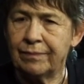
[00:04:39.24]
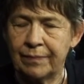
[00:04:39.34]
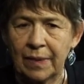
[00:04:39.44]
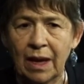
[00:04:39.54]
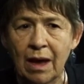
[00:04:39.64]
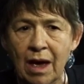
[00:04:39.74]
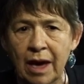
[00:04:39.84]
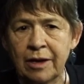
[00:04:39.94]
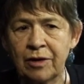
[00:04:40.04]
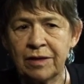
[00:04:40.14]

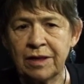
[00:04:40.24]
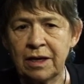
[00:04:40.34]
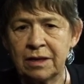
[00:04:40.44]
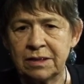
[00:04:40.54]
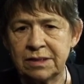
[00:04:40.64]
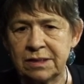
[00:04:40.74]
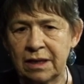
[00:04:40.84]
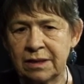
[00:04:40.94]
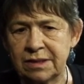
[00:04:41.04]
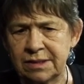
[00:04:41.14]
Mm. And I think it's,
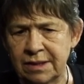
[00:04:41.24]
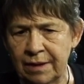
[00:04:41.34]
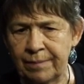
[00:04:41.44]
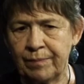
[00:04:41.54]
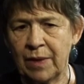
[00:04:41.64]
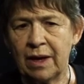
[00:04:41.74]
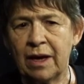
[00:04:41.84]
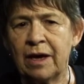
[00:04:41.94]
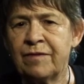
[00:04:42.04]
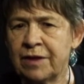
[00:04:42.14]
it's um,
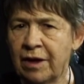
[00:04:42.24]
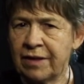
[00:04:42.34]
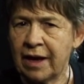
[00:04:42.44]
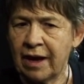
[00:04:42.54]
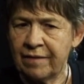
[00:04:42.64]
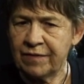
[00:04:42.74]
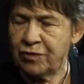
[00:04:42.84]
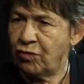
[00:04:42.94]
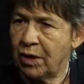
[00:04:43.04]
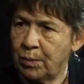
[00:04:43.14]
even though they have
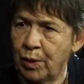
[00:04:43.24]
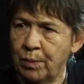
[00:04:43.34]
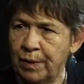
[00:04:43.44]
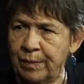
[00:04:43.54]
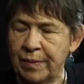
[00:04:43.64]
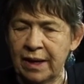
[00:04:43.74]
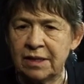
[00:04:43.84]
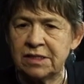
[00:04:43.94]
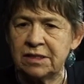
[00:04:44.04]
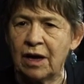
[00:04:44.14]
the drug problem,
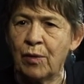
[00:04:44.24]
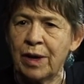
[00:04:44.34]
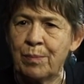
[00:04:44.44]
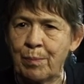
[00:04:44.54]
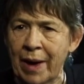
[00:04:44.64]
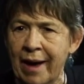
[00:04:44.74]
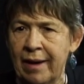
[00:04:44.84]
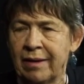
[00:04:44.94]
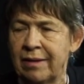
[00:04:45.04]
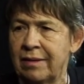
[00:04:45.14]
it's going back,